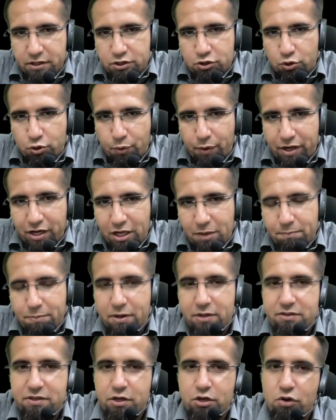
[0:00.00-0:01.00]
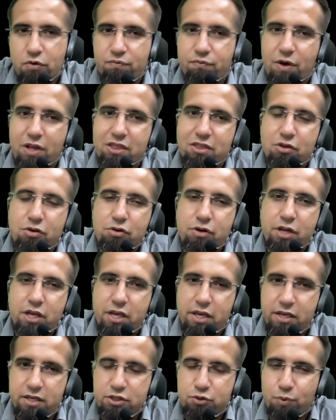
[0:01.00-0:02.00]
so 20% of
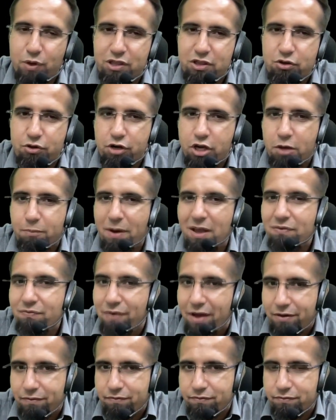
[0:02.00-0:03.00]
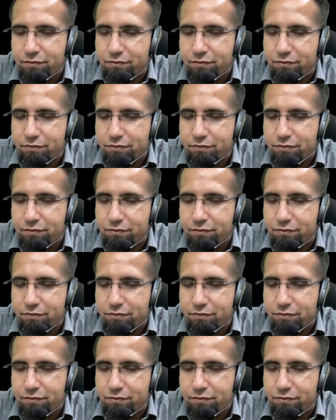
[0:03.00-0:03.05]
130 is 130 by 5.